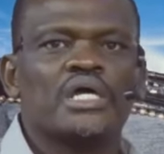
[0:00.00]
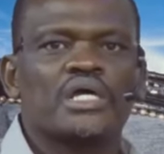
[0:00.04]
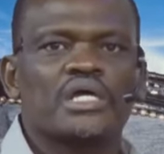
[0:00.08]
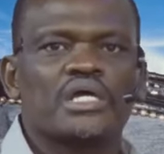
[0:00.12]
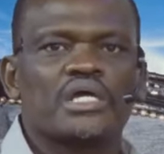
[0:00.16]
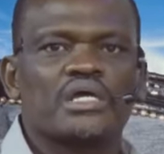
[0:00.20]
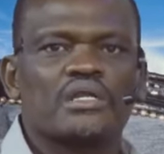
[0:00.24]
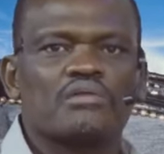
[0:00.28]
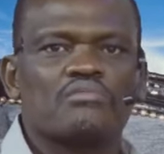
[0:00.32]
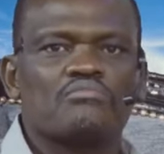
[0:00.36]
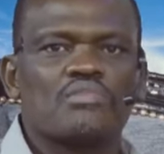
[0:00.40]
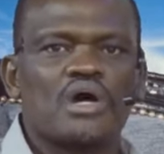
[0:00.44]

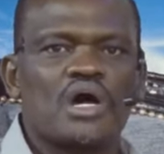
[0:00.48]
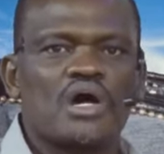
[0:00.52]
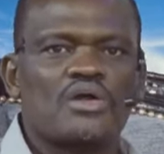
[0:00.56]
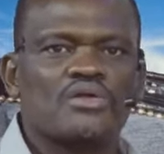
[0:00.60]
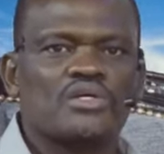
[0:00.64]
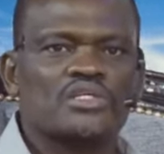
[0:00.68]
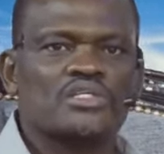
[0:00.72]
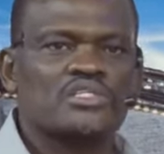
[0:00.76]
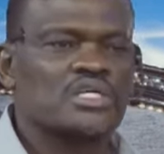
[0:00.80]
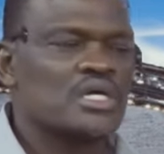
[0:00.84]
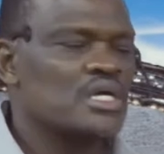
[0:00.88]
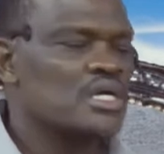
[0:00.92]
in
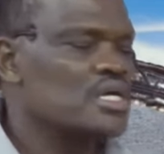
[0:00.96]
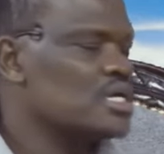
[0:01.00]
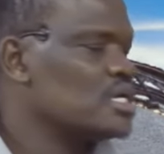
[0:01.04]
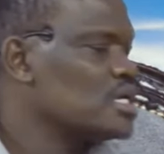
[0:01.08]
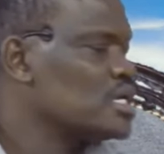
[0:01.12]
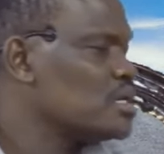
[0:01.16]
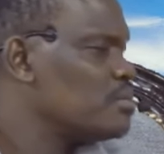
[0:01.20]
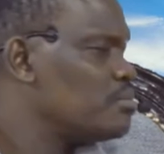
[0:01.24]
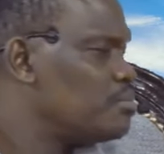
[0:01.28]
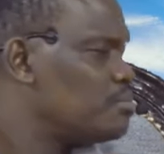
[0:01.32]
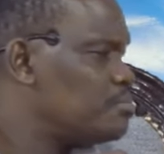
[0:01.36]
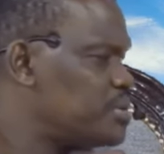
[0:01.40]
marriage.
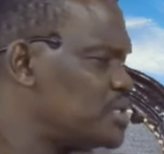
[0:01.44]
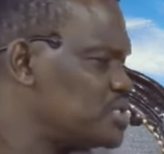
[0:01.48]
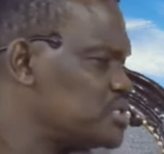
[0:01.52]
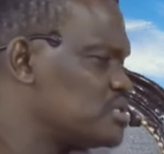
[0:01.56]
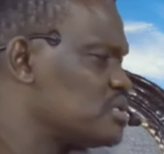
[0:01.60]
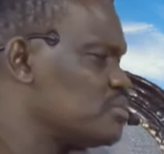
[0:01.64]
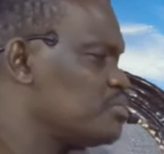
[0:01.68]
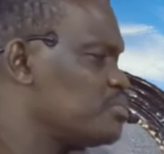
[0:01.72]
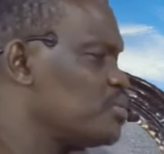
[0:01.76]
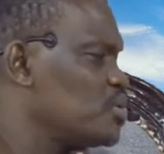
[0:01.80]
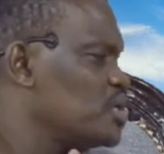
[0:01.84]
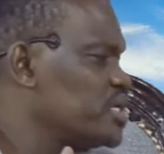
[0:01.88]

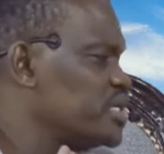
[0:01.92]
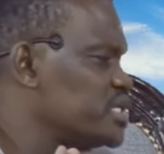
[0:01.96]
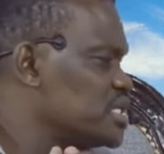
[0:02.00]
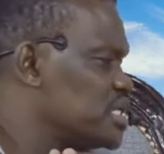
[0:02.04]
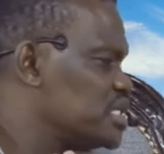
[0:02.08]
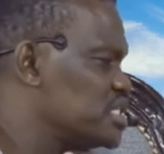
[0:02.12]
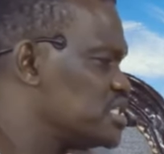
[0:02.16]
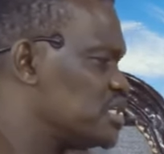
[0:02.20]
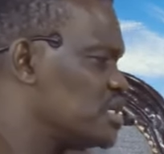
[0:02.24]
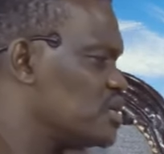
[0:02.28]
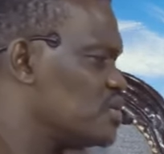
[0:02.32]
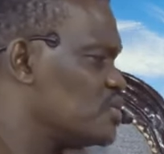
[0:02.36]
Pastor Pauline
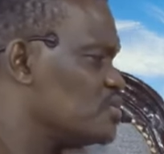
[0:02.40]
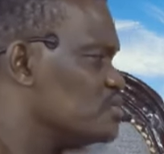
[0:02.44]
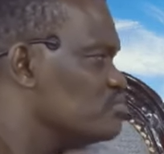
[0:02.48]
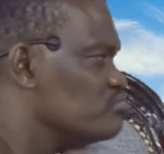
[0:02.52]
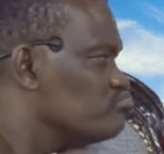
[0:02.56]
Gacheru.